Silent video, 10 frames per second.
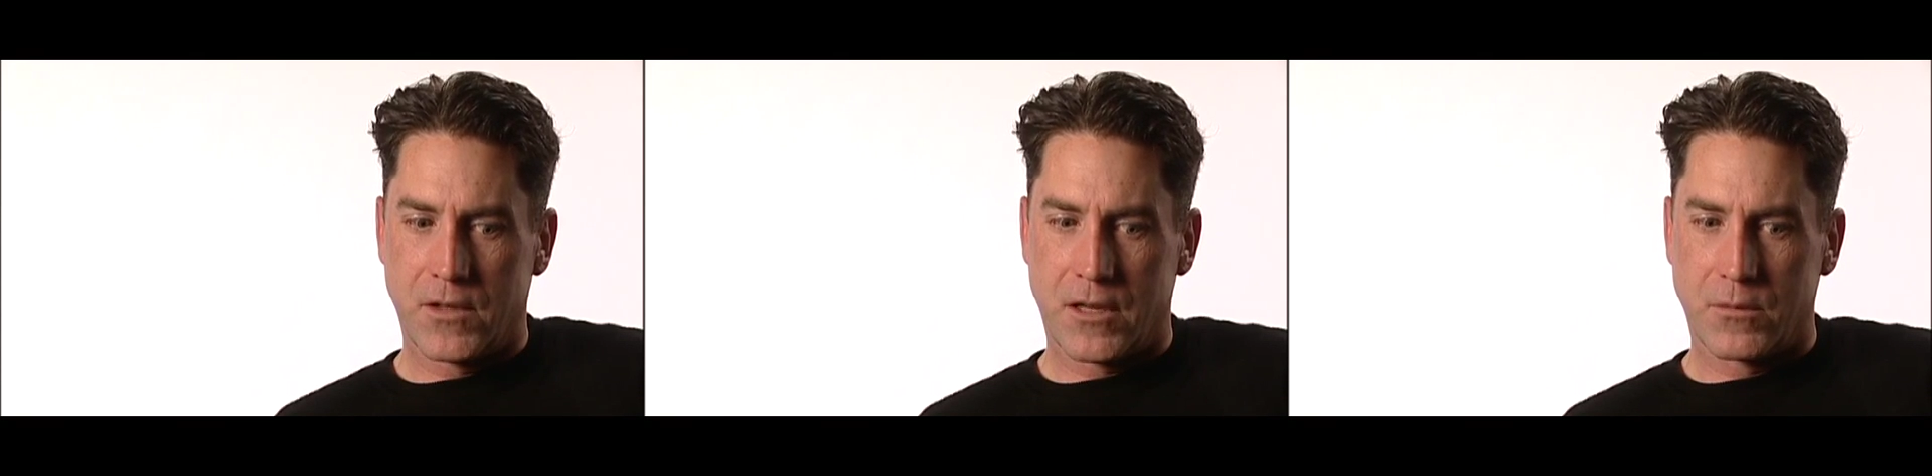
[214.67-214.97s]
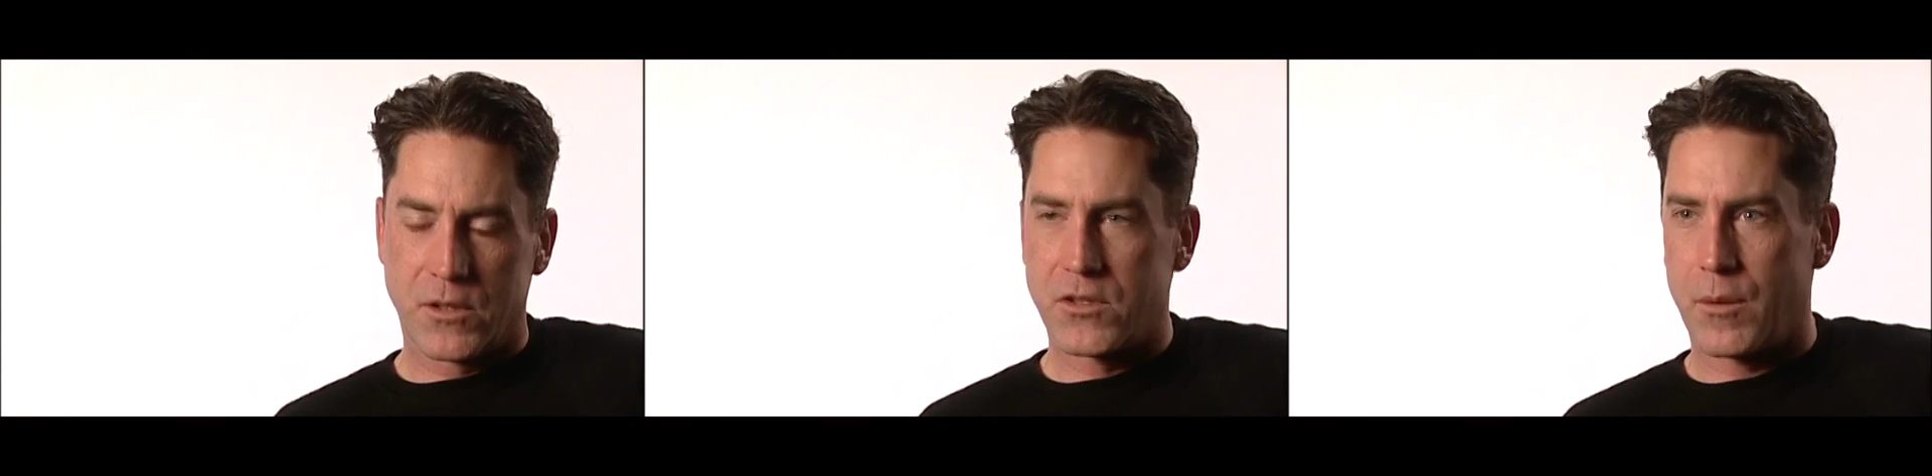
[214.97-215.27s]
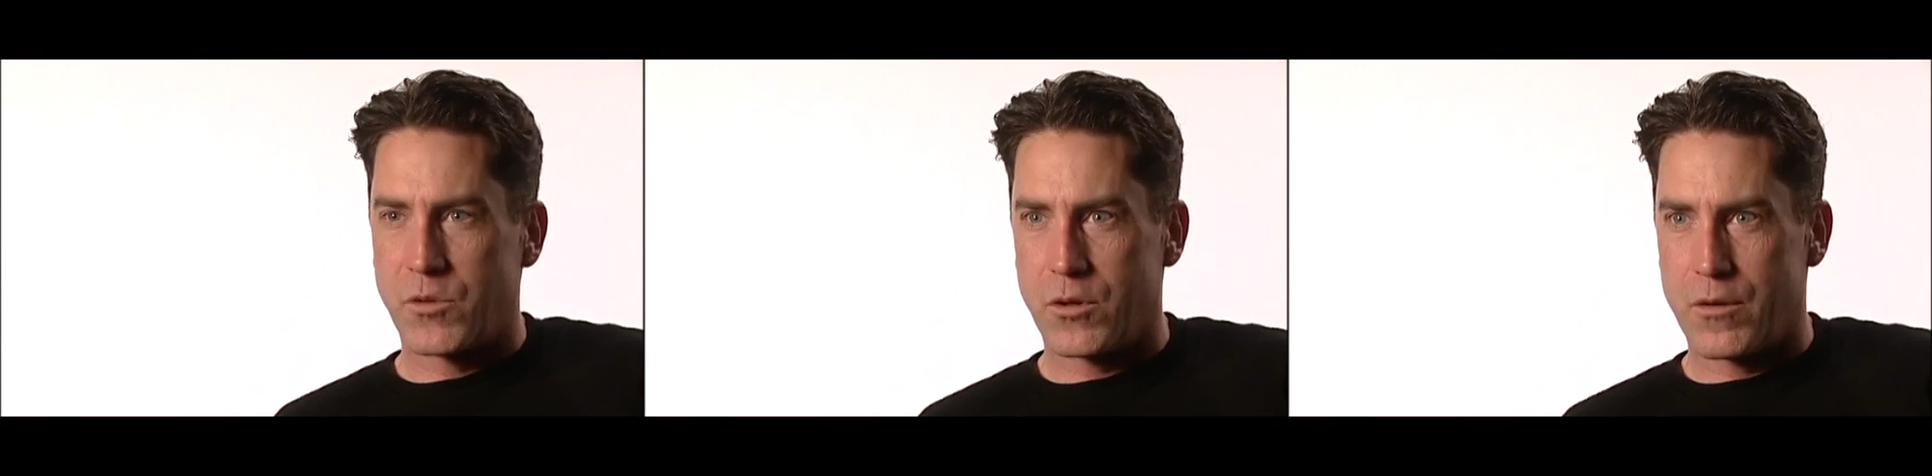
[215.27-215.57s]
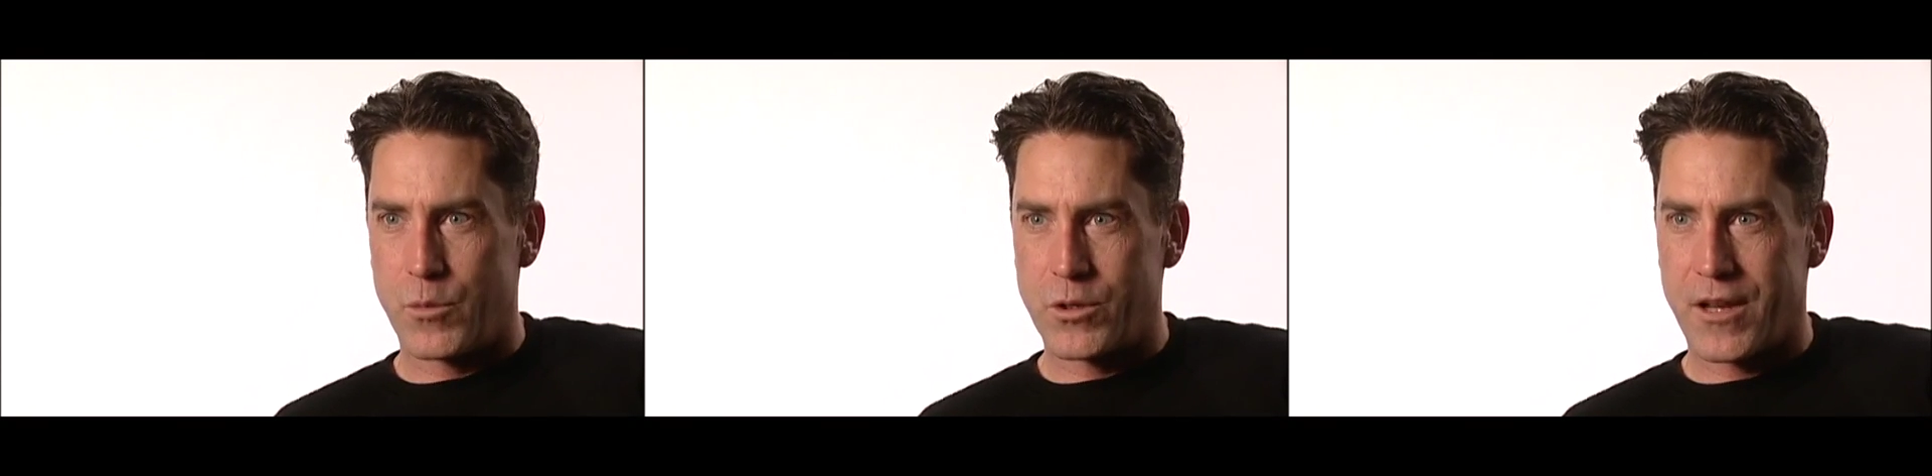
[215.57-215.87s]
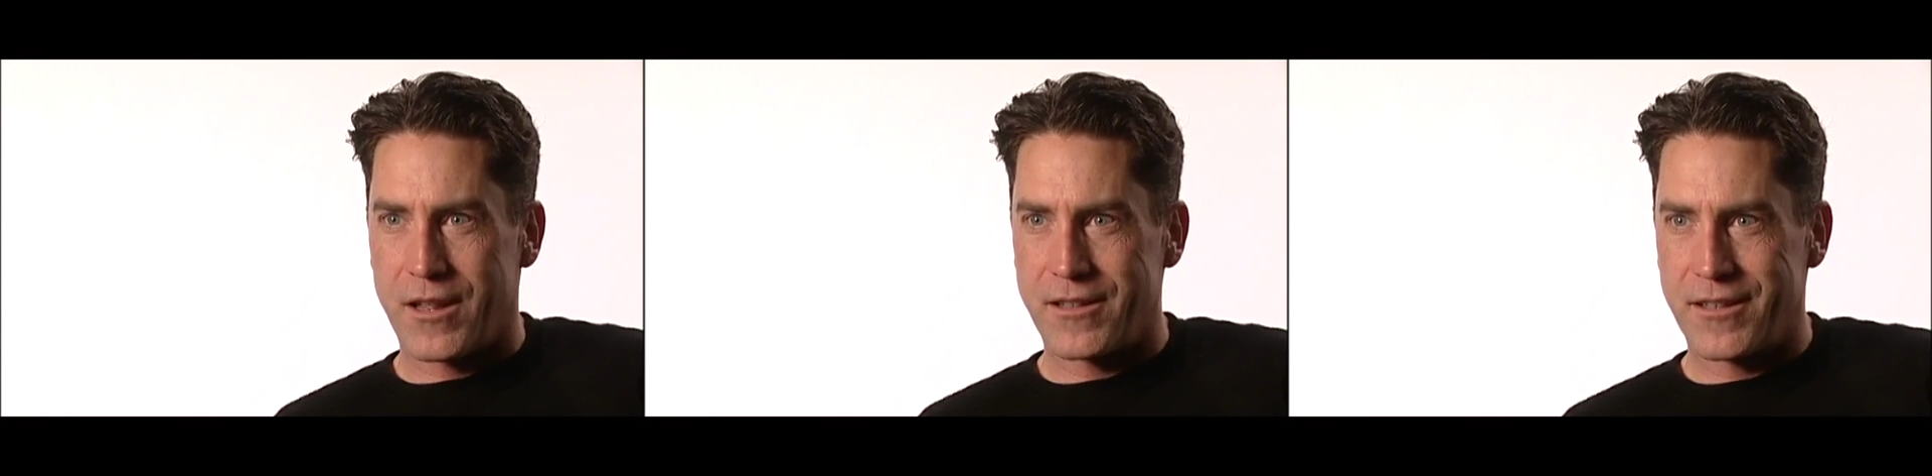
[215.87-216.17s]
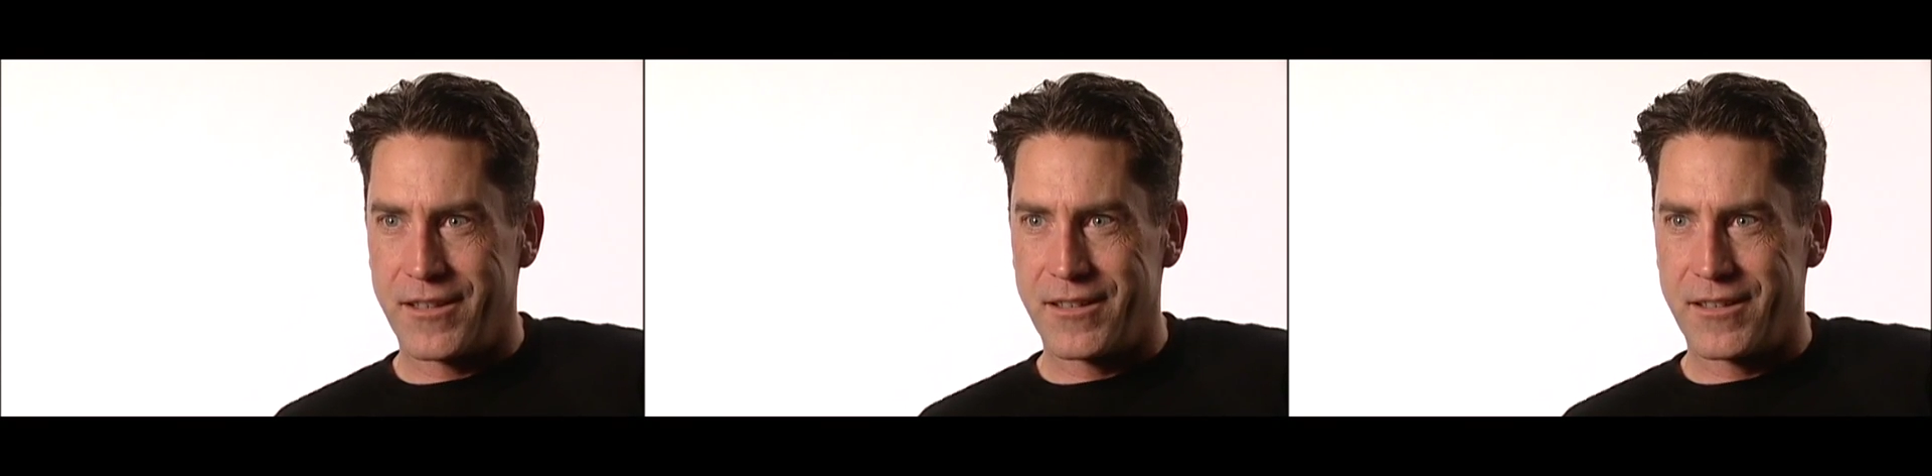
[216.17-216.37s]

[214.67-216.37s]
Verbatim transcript: got to accept your own mortality